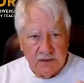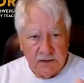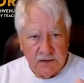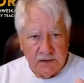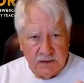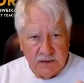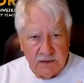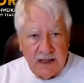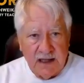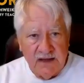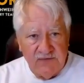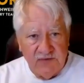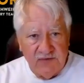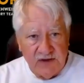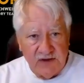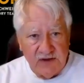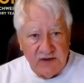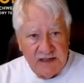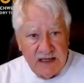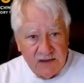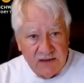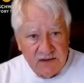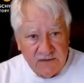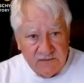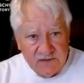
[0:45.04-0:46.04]
the life and
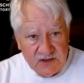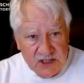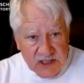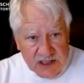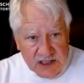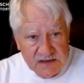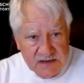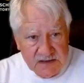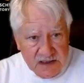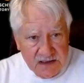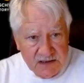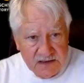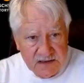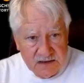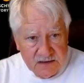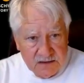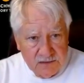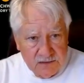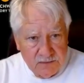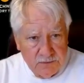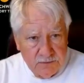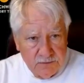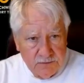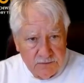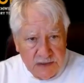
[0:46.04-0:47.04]
death of Jesus,
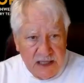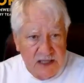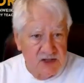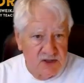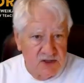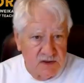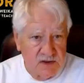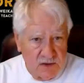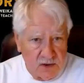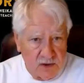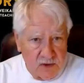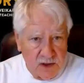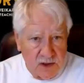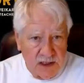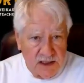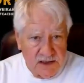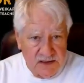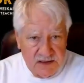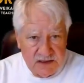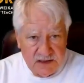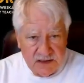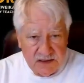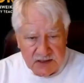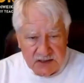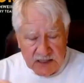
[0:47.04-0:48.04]
Passion of the
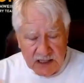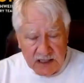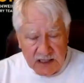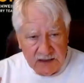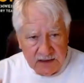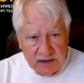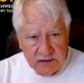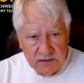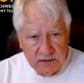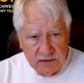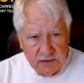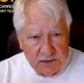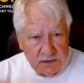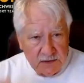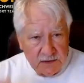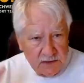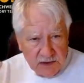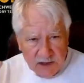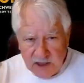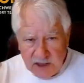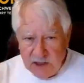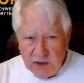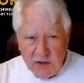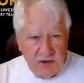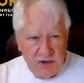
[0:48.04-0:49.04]
Christ done,
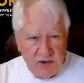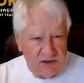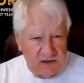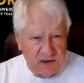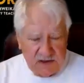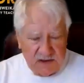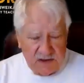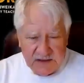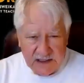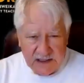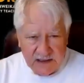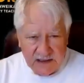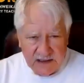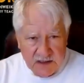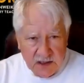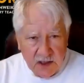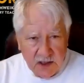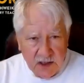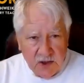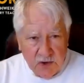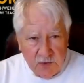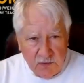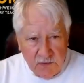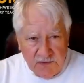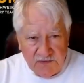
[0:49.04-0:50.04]
huge success.
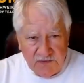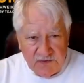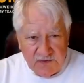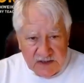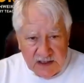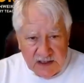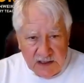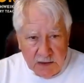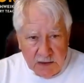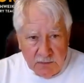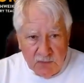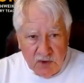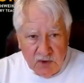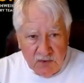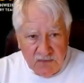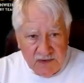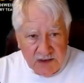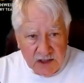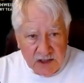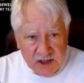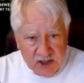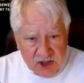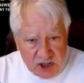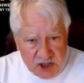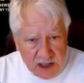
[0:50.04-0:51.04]
We've seen a
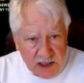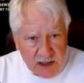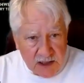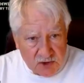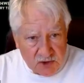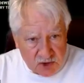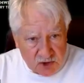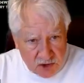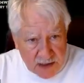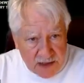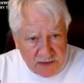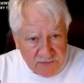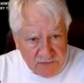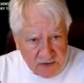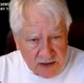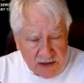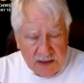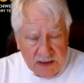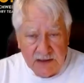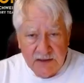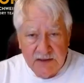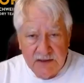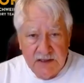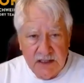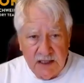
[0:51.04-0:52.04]
movie on child
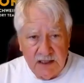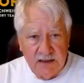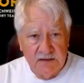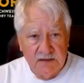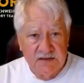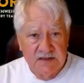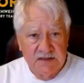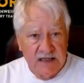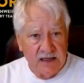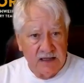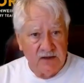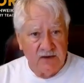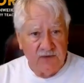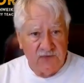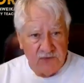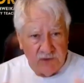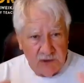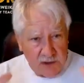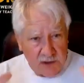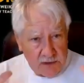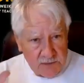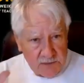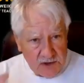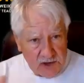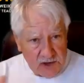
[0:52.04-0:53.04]
trafficking done, Sound of
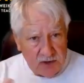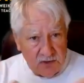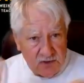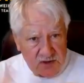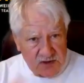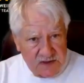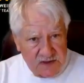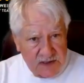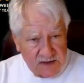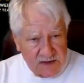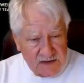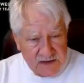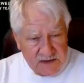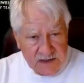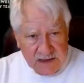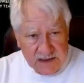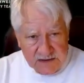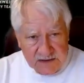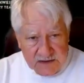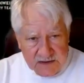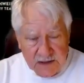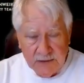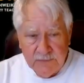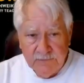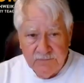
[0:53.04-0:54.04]
Freedom, huge
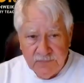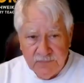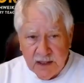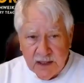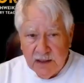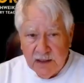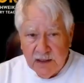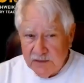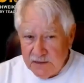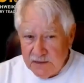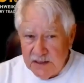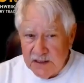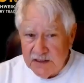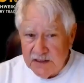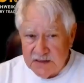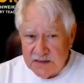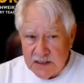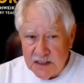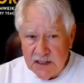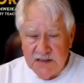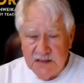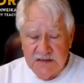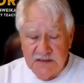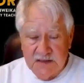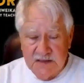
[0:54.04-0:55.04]
success.
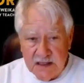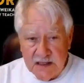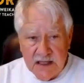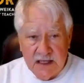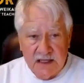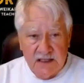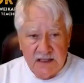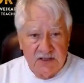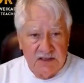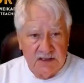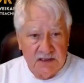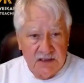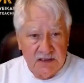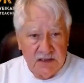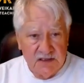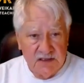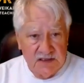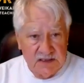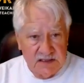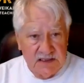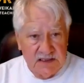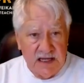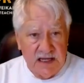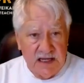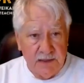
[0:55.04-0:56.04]
This is the next
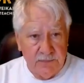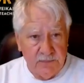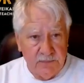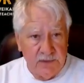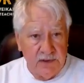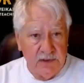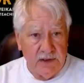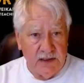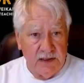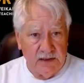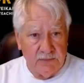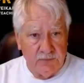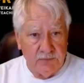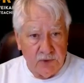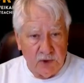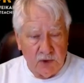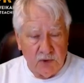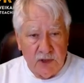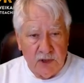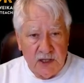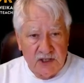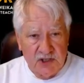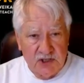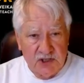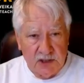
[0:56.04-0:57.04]
step in the
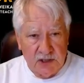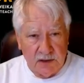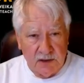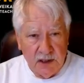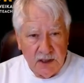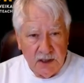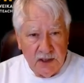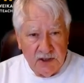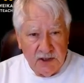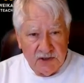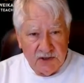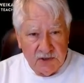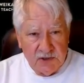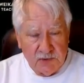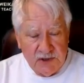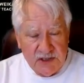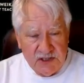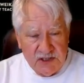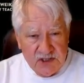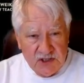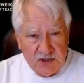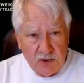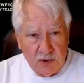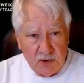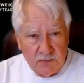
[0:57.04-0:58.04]
progression to
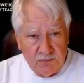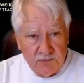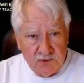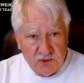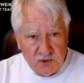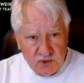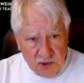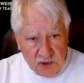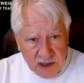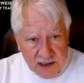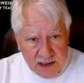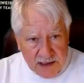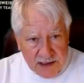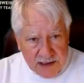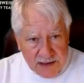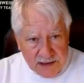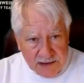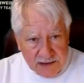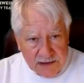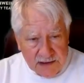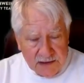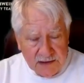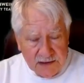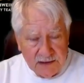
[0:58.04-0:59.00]
restore pride